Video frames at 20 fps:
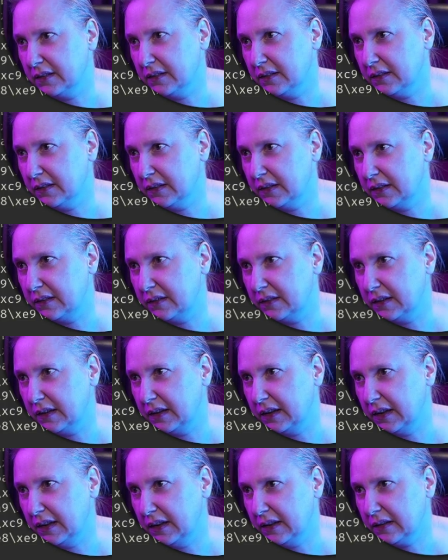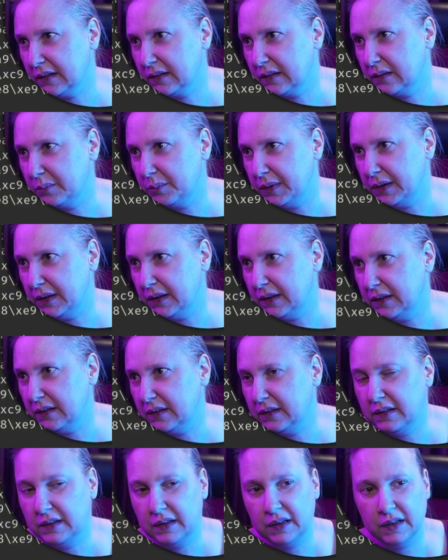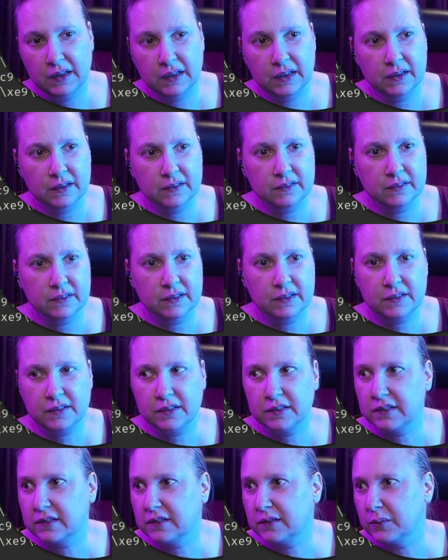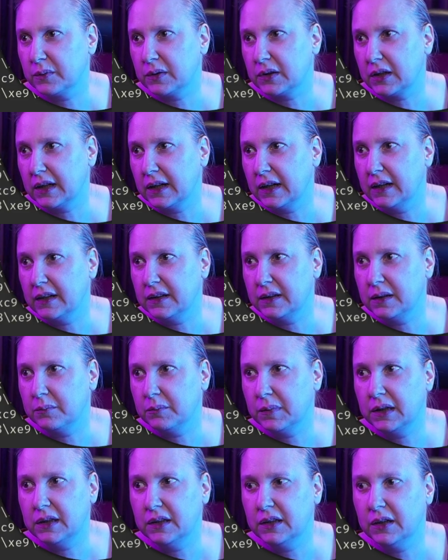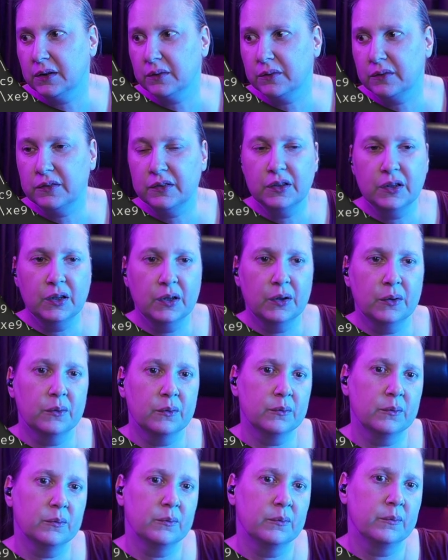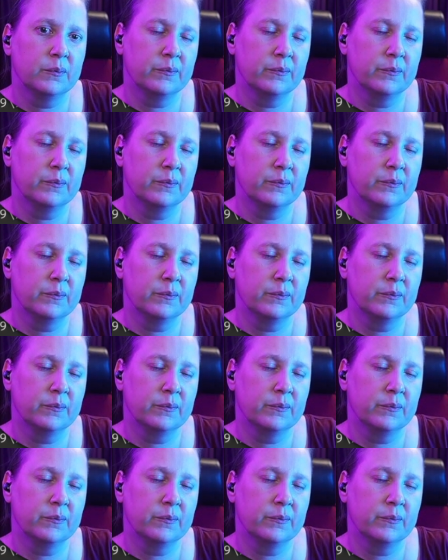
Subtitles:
let's see, XB, yeah, this is what I had in my notes. No,